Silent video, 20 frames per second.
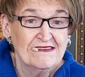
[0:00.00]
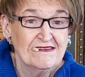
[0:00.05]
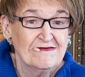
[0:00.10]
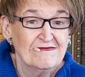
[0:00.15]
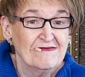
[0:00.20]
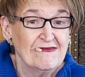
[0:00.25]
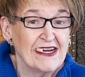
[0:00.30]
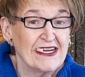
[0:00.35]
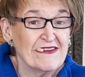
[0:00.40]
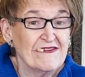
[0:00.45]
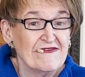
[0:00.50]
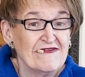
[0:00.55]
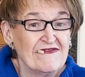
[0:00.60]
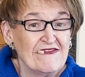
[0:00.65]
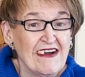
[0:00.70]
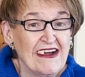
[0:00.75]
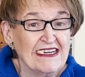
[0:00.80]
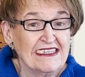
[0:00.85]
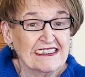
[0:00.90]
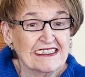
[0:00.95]
might
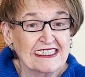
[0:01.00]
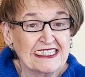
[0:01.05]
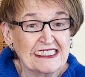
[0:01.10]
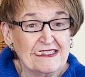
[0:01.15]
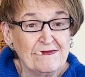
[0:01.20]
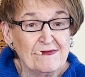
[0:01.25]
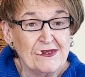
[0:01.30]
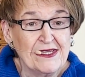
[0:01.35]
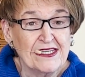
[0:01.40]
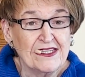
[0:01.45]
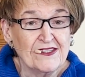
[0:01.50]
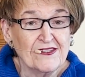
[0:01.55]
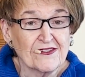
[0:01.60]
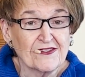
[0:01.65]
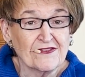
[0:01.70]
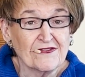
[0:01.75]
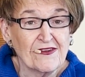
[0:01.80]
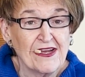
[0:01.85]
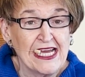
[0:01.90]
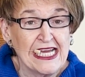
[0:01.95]
finally be in your
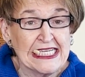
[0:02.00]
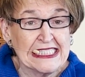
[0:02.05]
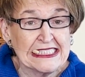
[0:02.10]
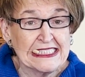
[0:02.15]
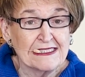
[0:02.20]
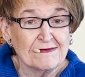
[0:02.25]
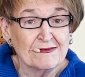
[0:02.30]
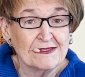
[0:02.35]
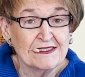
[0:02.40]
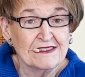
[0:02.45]
grasp?